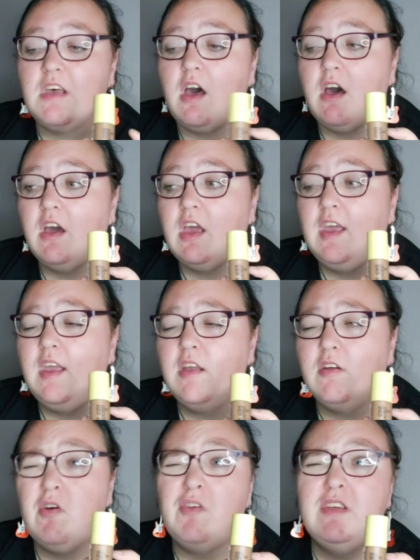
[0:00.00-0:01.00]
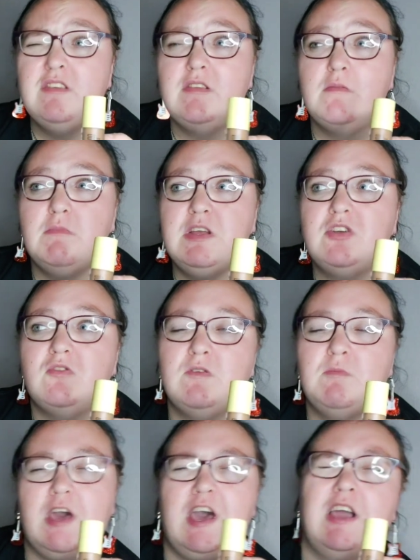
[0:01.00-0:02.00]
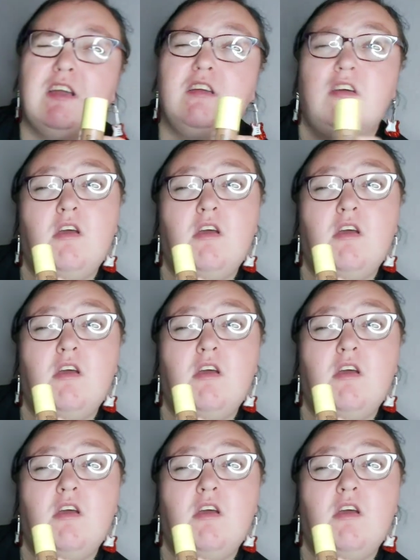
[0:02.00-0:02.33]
I got this in a mystery bag